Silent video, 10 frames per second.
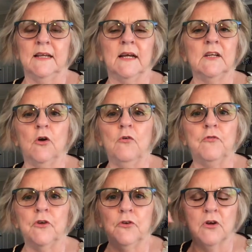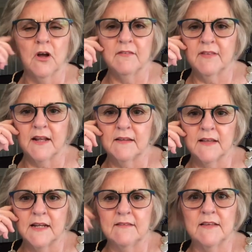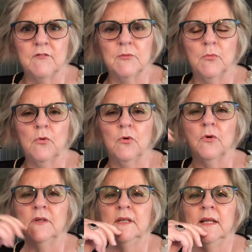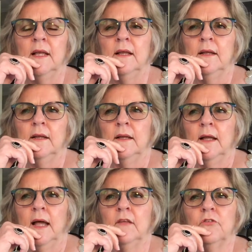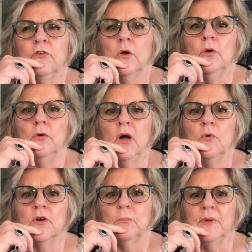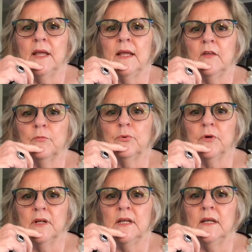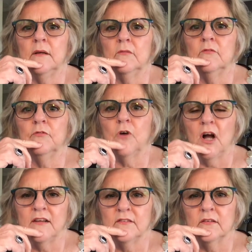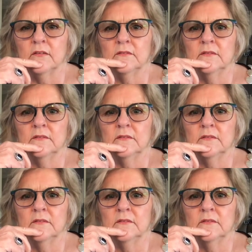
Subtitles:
I know for you guys that is even more. And so, who I want to be is pretty vital.